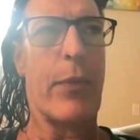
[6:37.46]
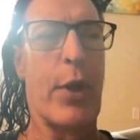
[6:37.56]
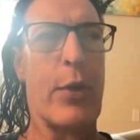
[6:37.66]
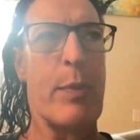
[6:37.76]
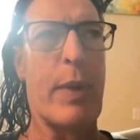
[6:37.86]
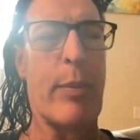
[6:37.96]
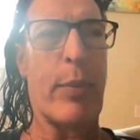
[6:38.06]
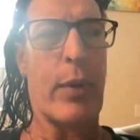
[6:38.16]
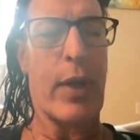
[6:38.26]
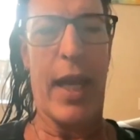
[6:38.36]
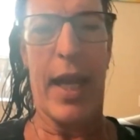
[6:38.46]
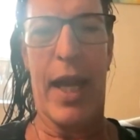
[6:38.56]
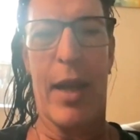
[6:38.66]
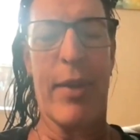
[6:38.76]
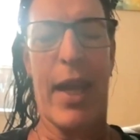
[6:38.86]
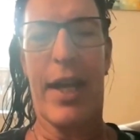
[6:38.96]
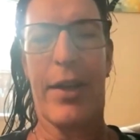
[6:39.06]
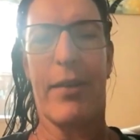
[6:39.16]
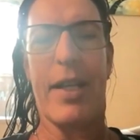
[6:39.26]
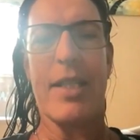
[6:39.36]
those people came, they had a
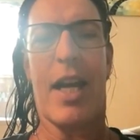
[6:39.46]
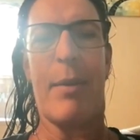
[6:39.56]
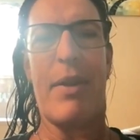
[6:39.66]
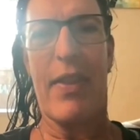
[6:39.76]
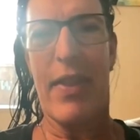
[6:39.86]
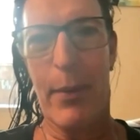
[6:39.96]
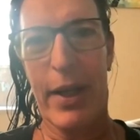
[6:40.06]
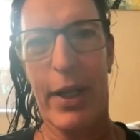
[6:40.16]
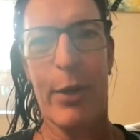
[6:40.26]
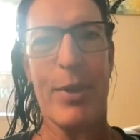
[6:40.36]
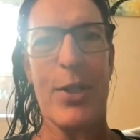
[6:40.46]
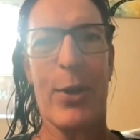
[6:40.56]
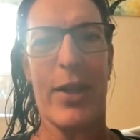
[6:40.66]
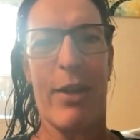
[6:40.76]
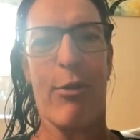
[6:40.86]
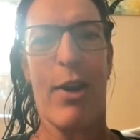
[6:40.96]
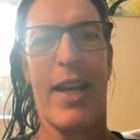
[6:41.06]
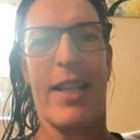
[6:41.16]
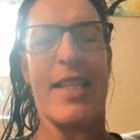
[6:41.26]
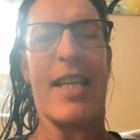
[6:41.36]
great time, and then they went home and told their
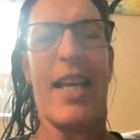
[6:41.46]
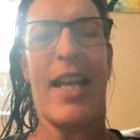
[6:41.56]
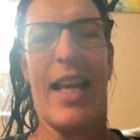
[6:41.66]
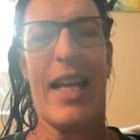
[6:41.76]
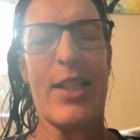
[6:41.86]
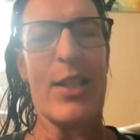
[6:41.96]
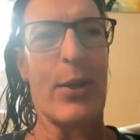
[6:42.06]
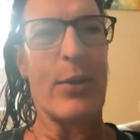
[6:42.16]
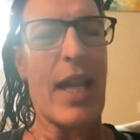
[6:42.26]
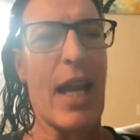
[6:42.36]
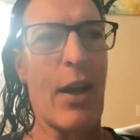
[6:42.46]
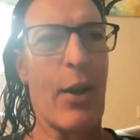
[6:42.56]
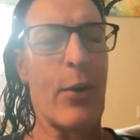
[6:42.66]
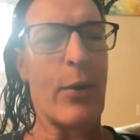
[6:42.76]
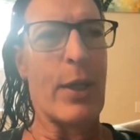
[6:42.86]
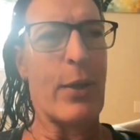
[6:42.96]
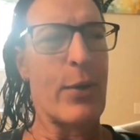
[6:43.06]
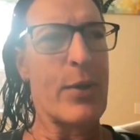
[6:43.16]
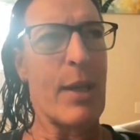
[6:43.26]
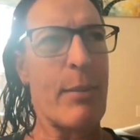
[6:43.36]
friends. And so now,
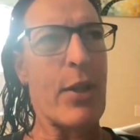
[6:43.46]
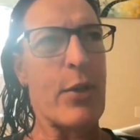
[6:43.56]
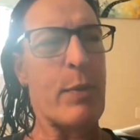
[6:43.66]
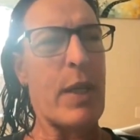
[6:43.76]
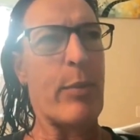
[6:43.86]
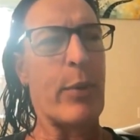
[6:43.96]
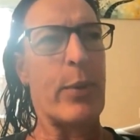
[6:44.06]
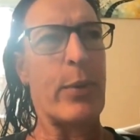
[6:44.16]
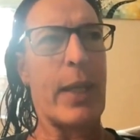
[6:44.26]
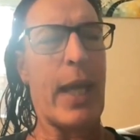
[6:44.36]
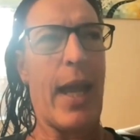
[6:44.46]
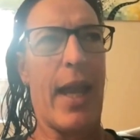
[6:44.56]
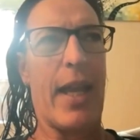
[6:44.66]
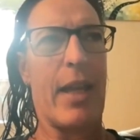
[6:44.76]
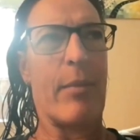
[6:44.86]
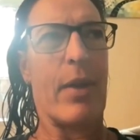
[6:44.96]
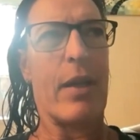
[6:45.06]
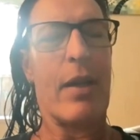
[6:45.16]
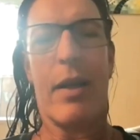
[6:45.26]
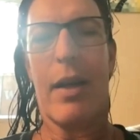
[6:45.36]
some of those people who came
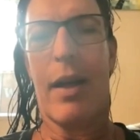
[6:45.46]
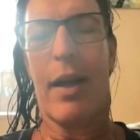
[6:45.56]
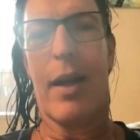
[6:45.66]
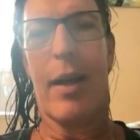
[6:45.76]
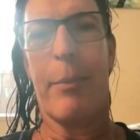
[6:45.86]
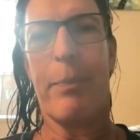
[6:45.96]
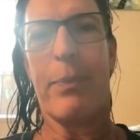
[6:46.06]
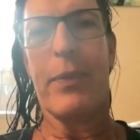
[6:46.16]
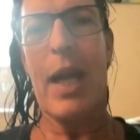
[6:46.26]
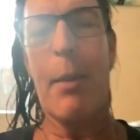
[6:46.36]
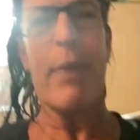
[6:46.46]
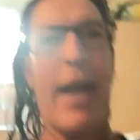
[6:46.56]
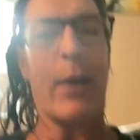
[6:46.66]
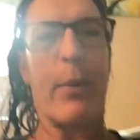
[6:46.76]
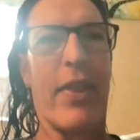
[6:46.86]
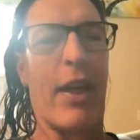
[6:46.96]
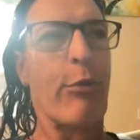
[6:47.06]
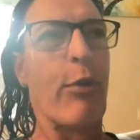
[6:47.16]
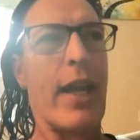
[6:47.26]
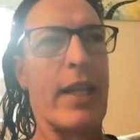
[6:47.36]
come back with their
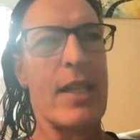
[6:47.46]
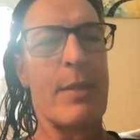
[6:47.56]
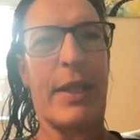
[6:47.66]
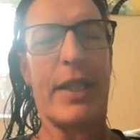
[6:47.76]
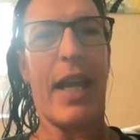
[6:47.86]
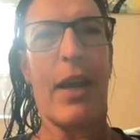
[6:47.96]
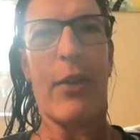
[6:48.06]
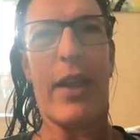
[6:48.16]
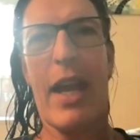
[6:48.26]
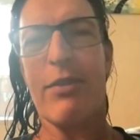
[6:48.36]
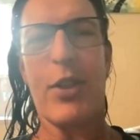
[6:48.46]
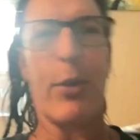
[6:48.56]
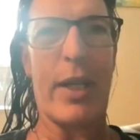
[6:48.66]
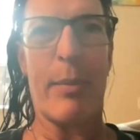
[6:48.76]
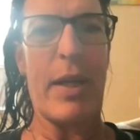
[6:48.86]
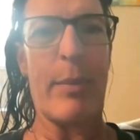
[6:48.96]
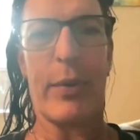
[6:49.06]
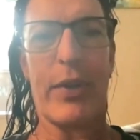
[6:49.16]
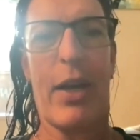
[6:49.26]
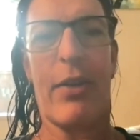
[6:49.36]
friends, but now they have so many
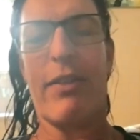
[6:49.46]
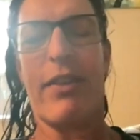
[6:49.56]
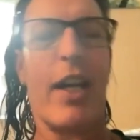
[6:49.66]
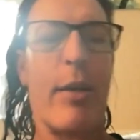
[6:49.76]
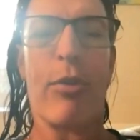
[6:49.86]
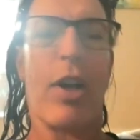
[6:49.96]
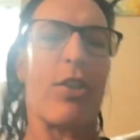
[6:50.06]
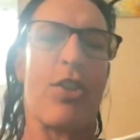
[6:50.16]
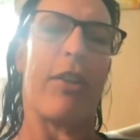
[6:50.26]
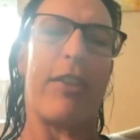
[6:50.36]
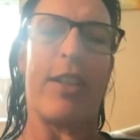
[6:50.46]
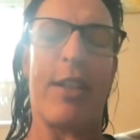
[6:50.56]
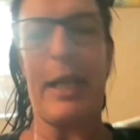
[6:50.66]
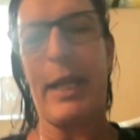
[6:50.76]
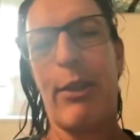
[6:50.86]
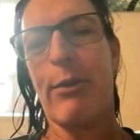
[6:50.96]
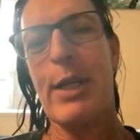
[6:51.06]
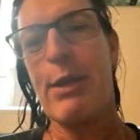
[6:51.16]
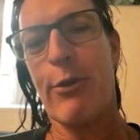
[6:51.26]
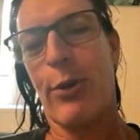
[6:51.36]
people. Now they've kind of branched off into like 3
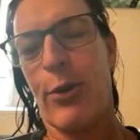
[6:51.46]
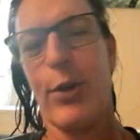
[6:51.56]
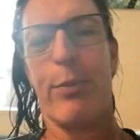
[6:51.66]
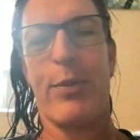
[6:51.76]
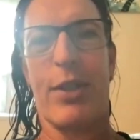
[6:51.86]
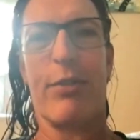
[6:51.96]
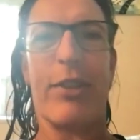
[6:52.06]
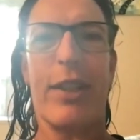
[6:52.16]
different groups of